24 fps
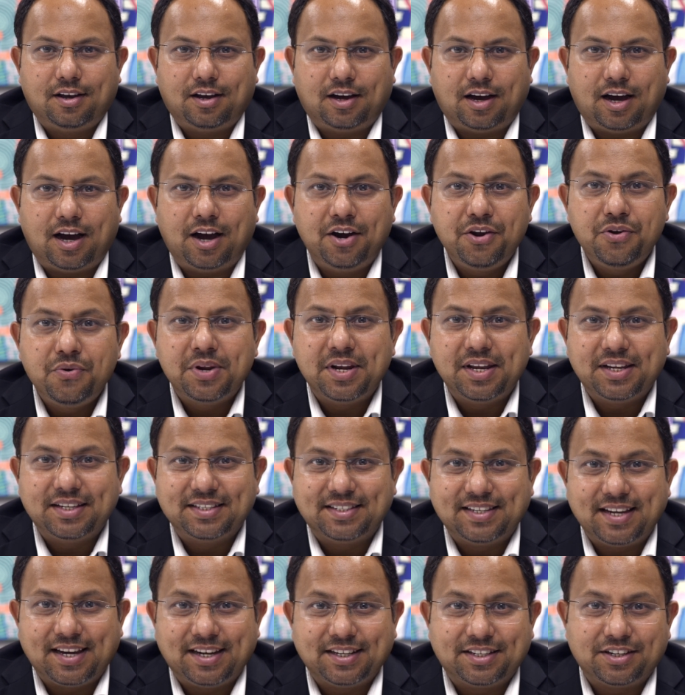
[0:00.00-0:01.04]
Are you an
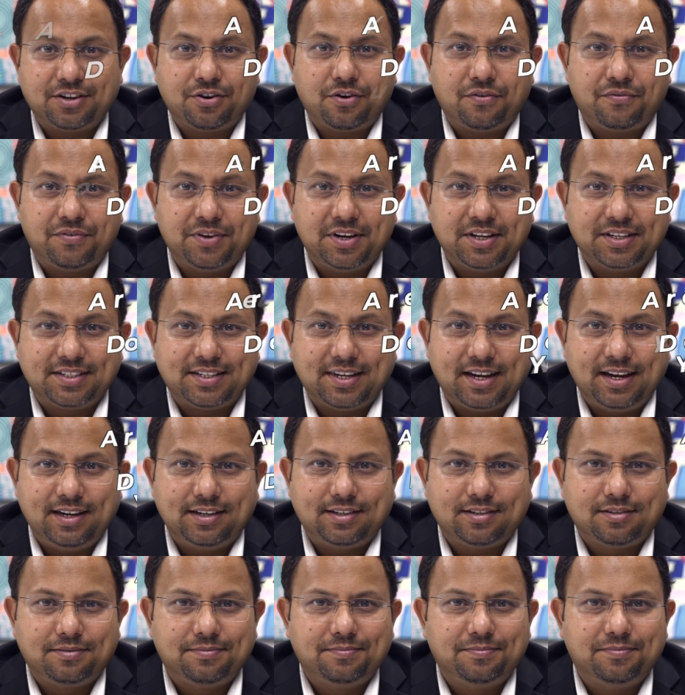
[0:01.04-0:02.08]
executor of an
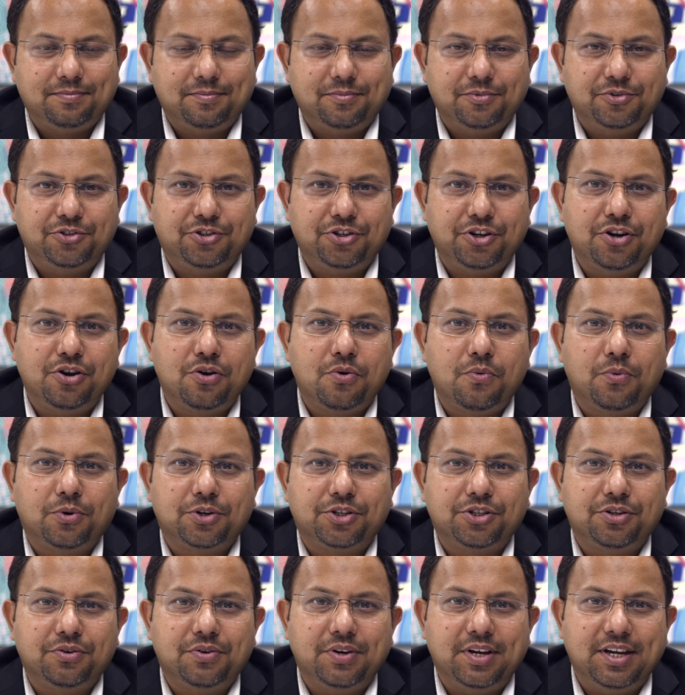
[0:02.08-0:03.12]
estate? Do you know
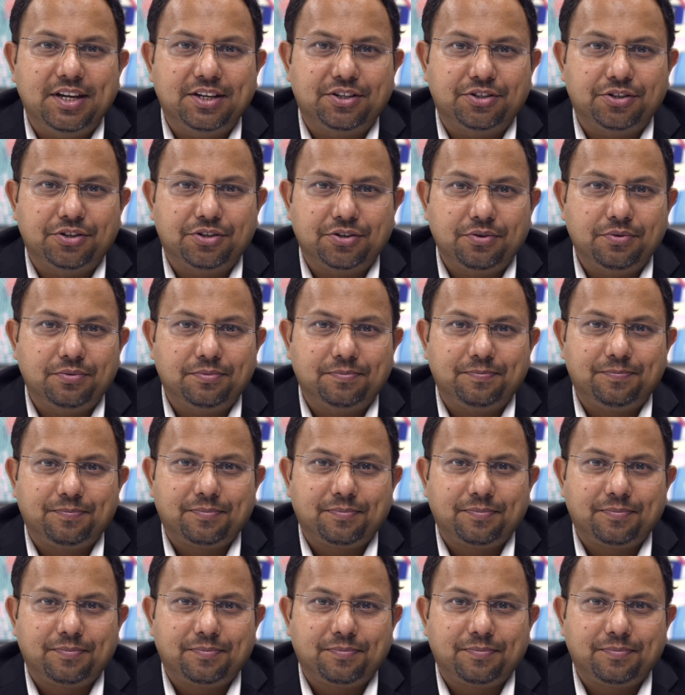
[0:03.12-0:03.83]
what you need to do?